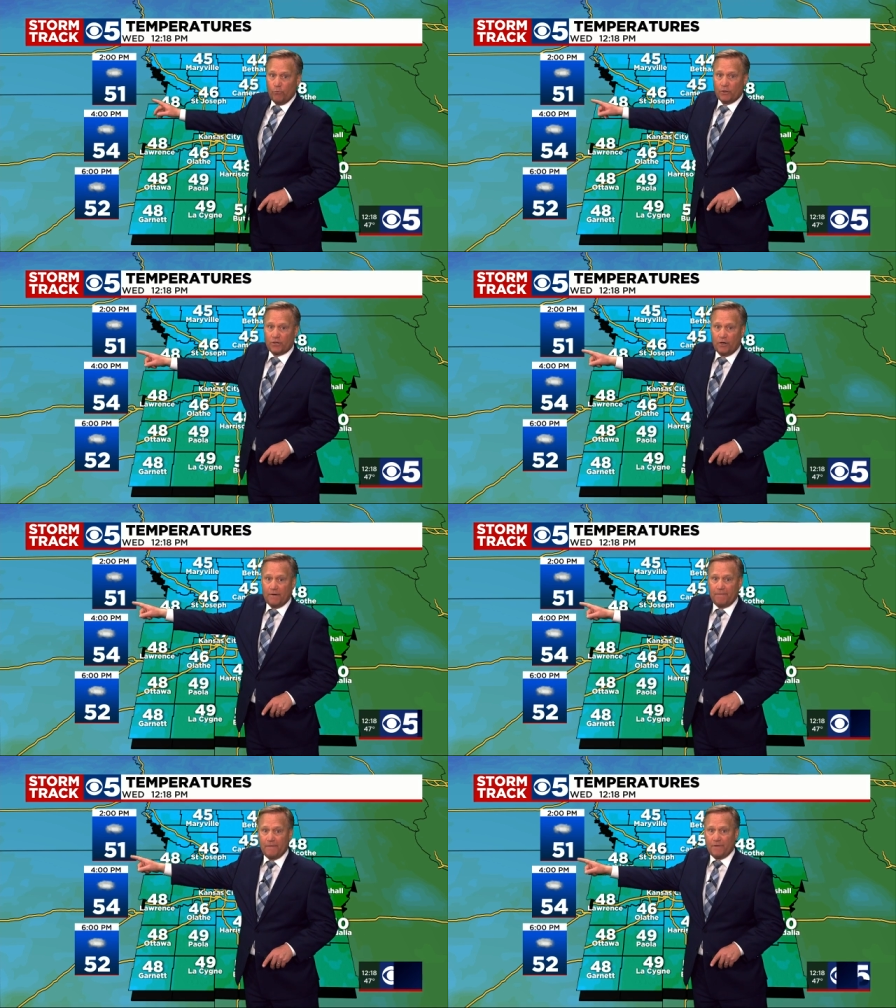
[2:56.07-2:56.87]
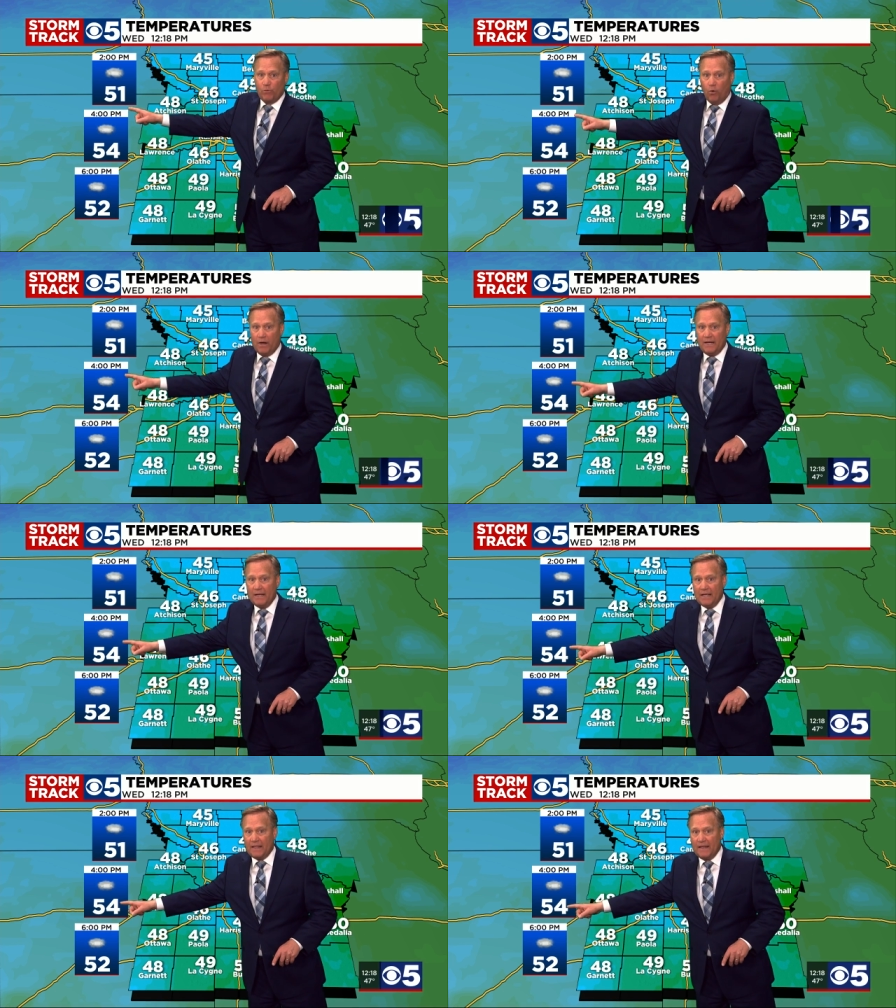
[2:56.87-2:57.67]
will turn to 51,
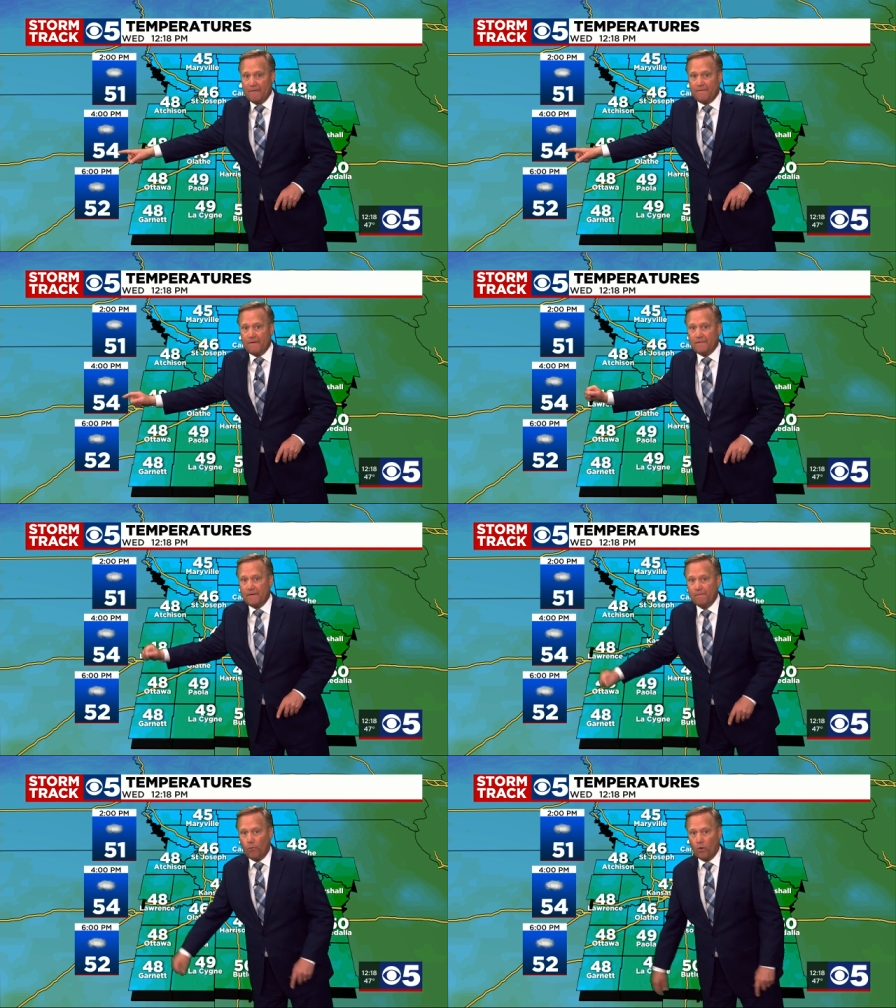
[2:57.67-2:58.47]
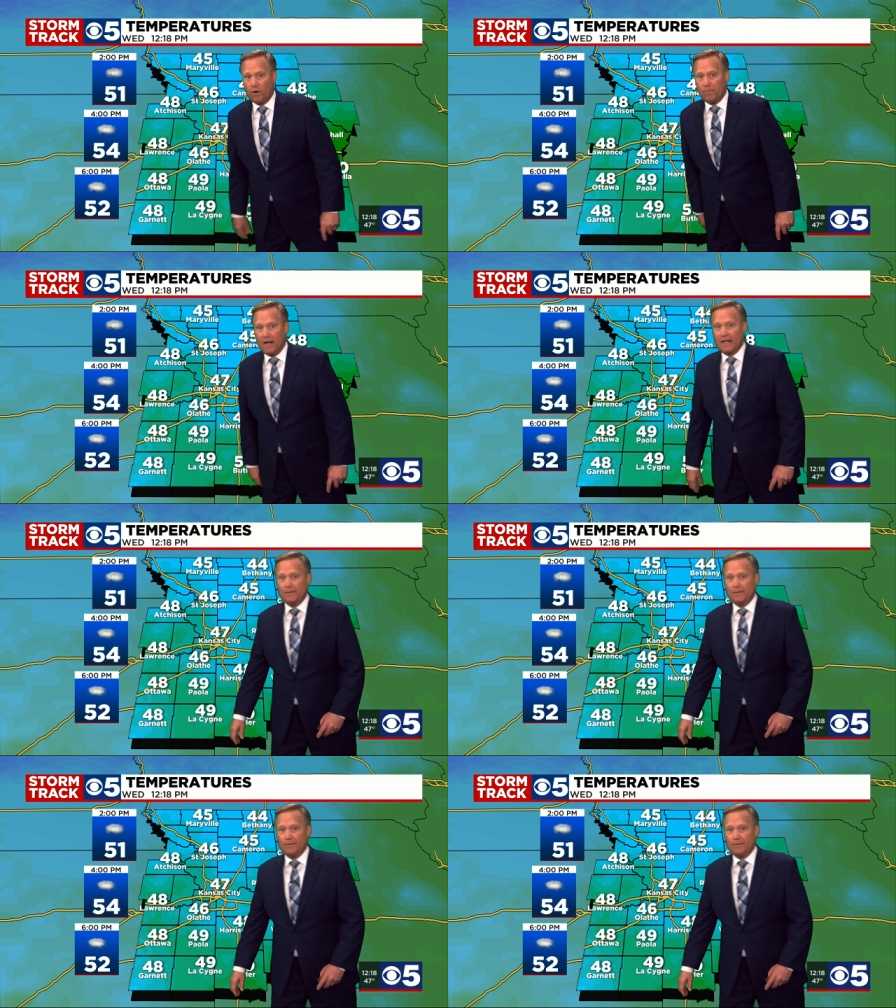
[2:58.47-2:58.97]
then 54 by